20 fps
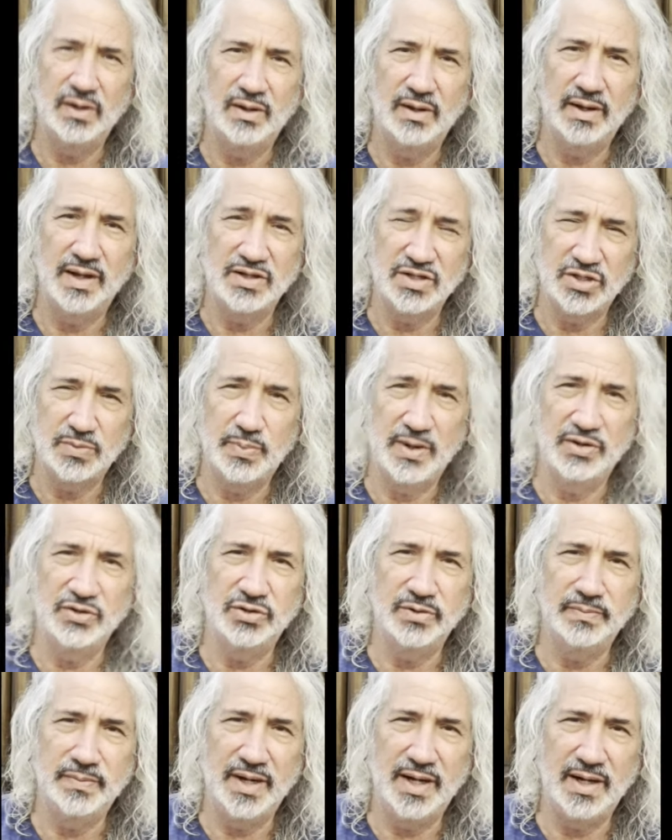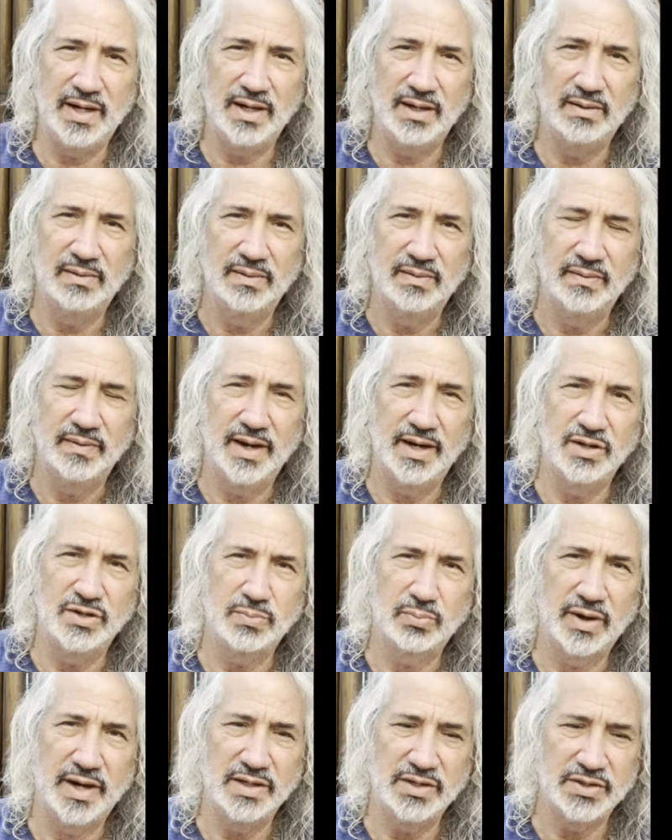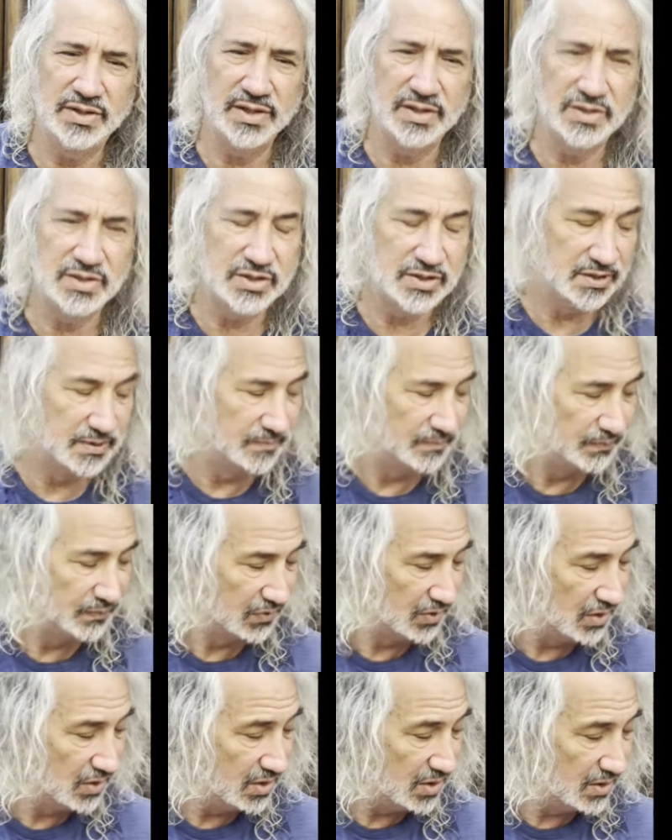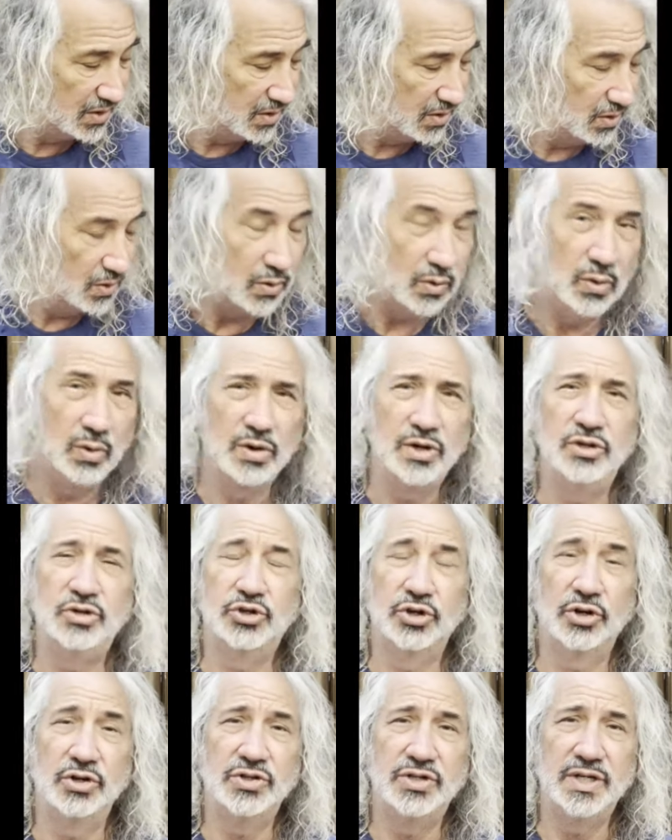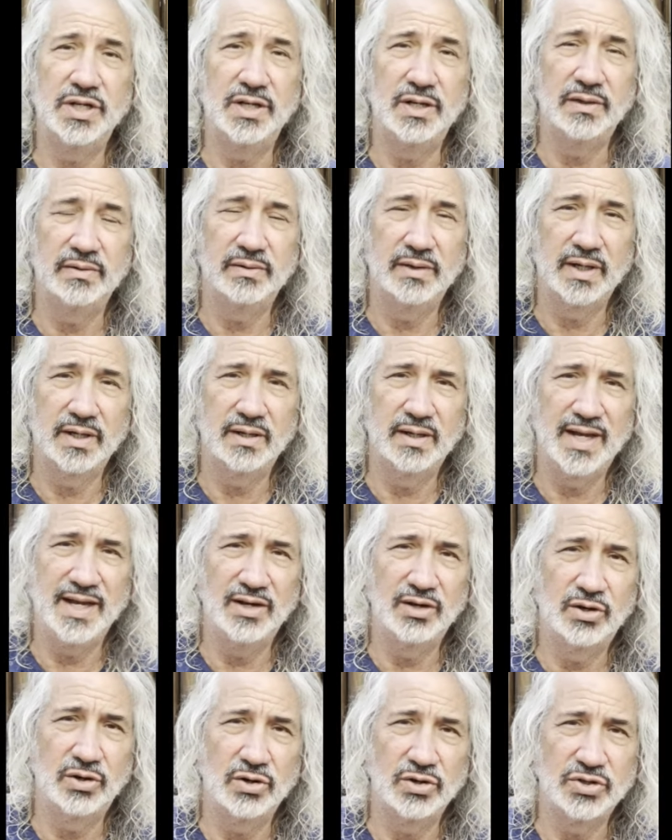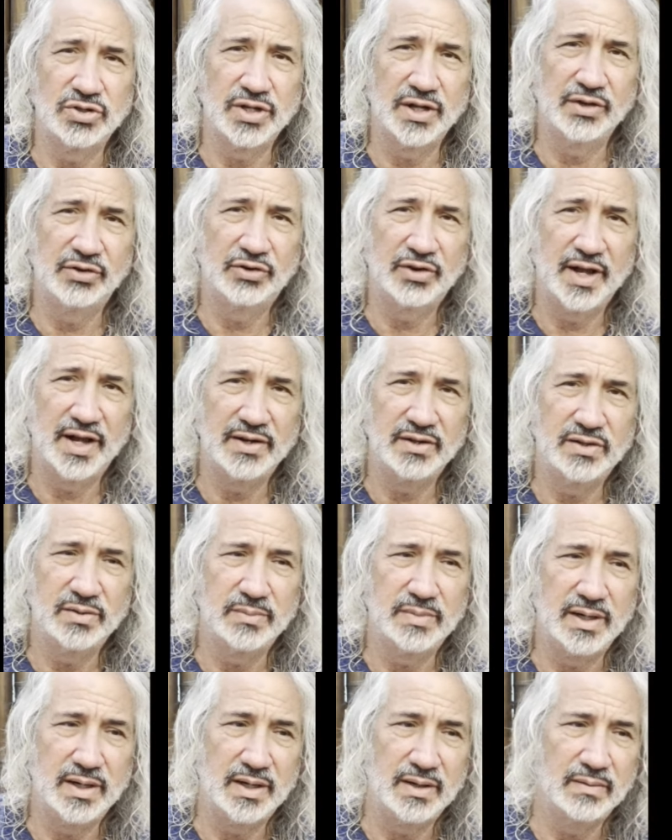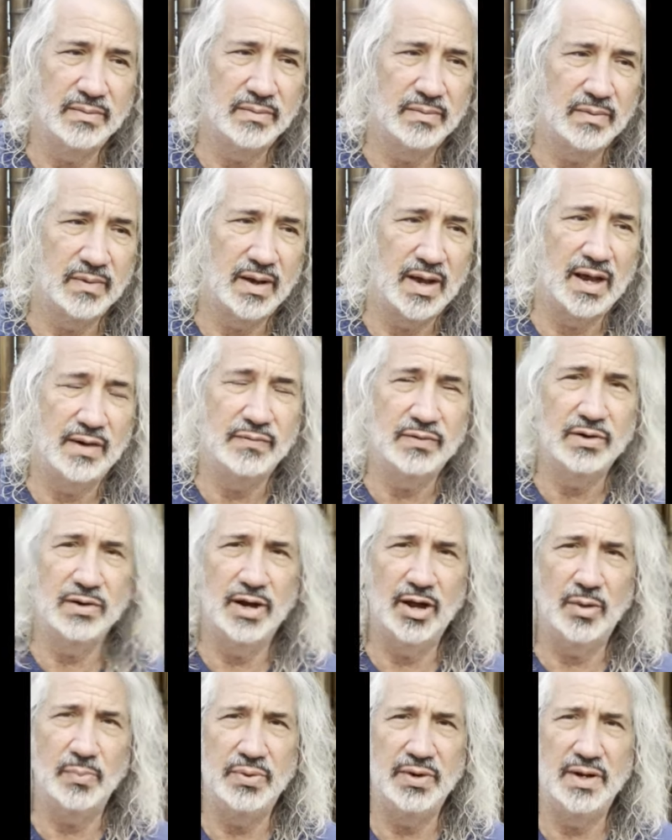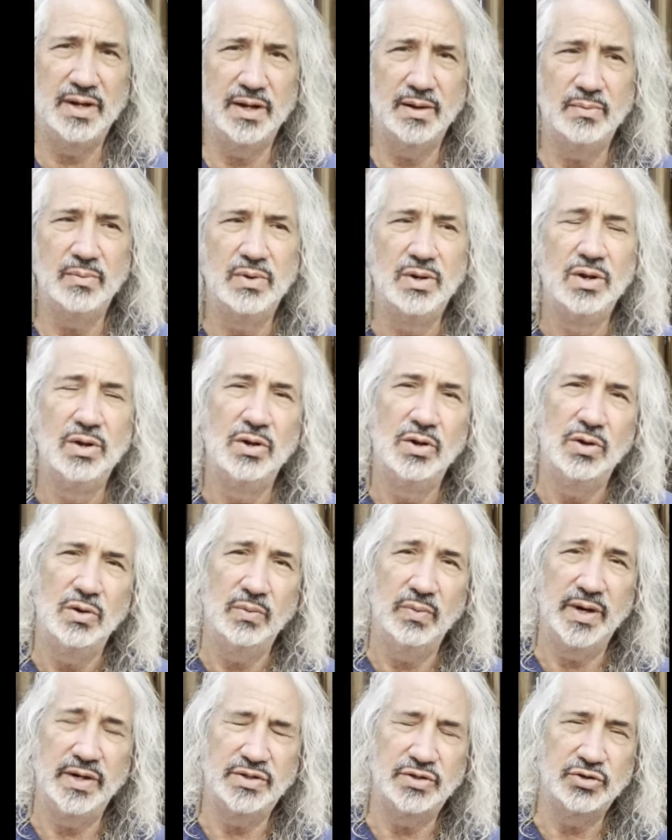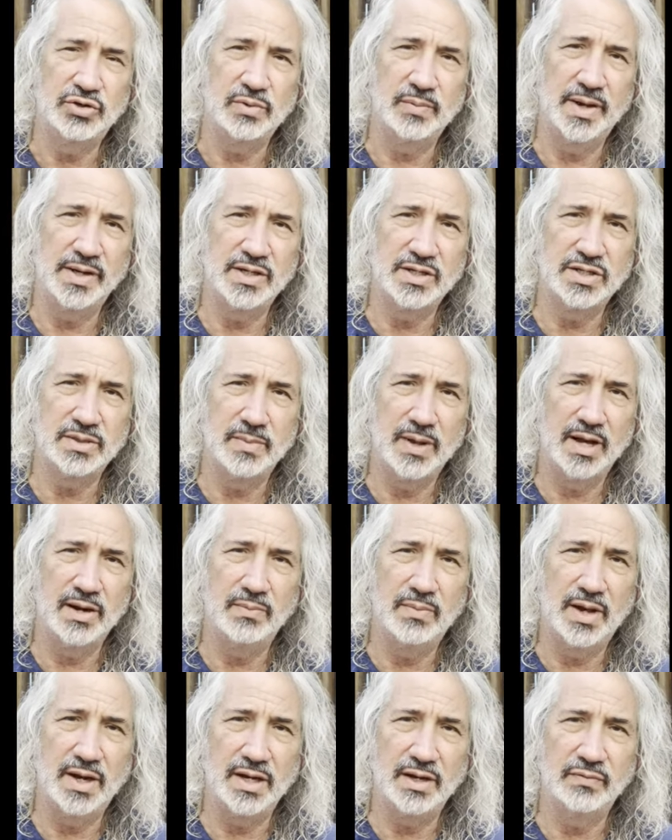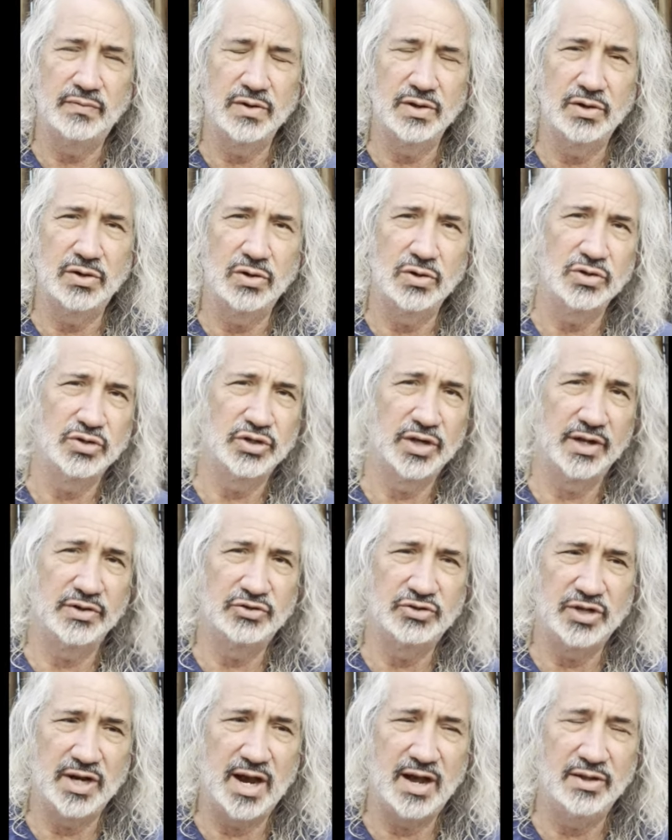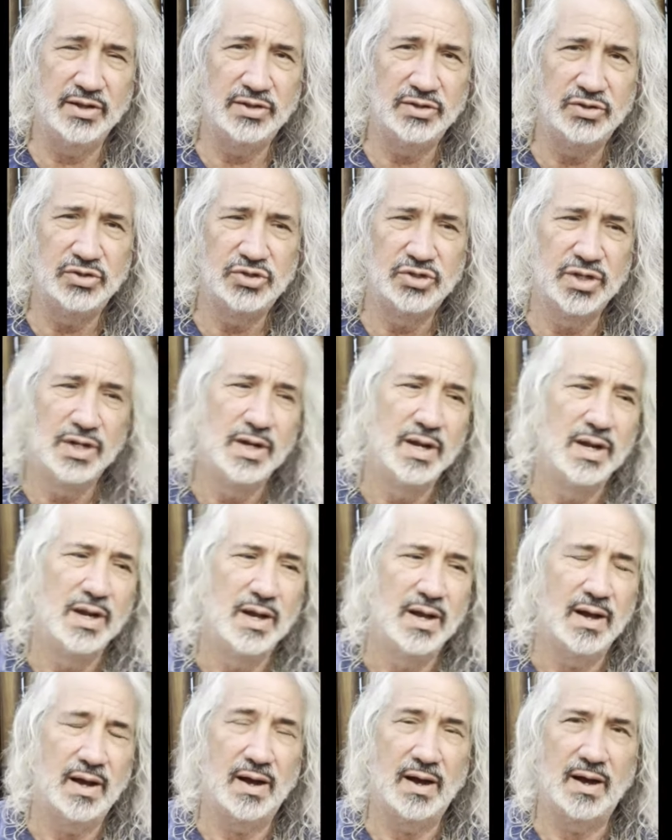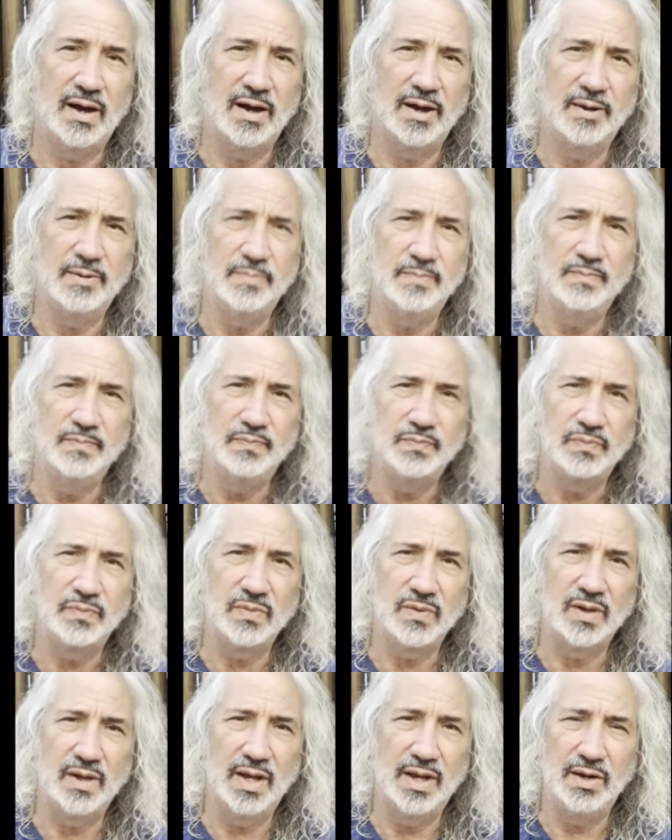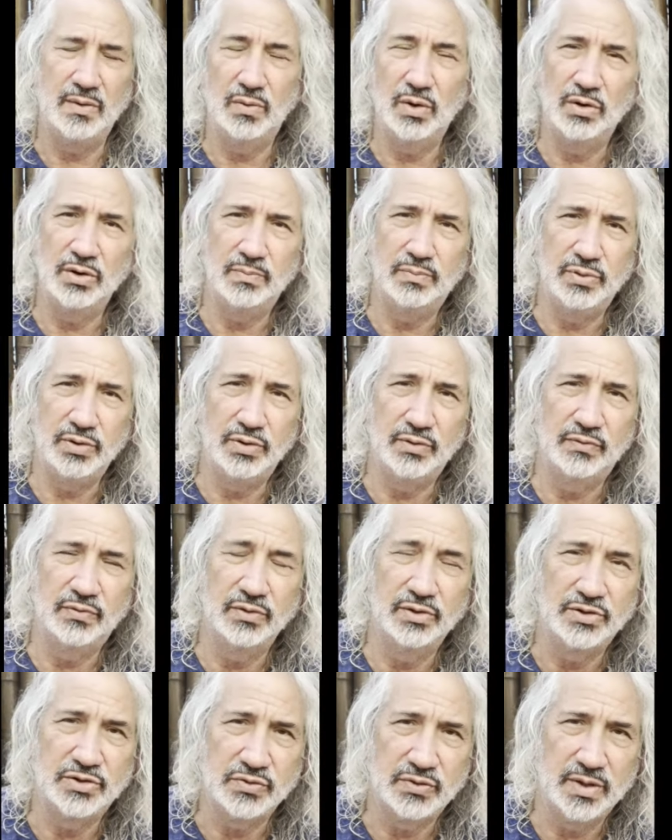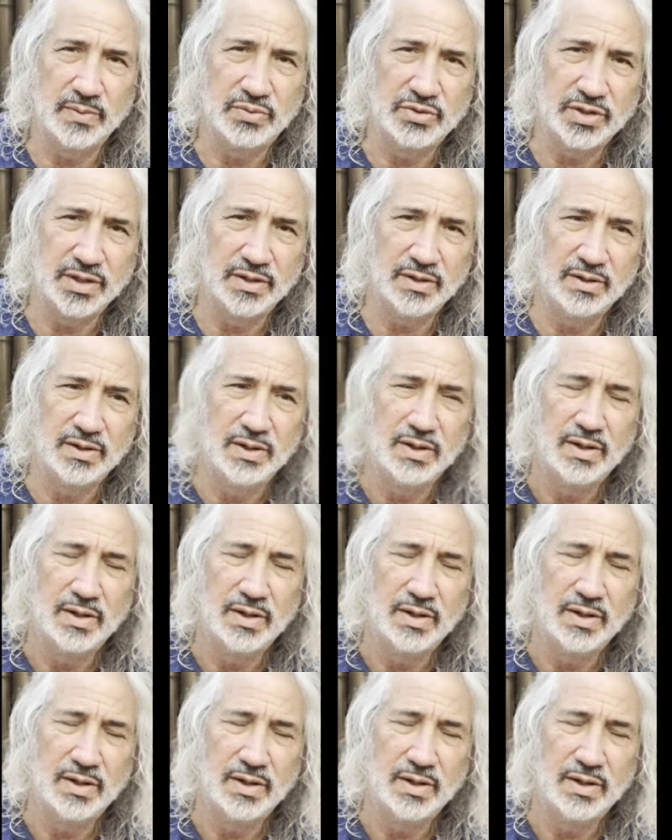has a special meaning and is priceless. Or a jersey that Clayton Kershaw signed to me after helping him raise a tremendous amount of money for the Kershaw's Challenge. And he wrote a beautiful inscription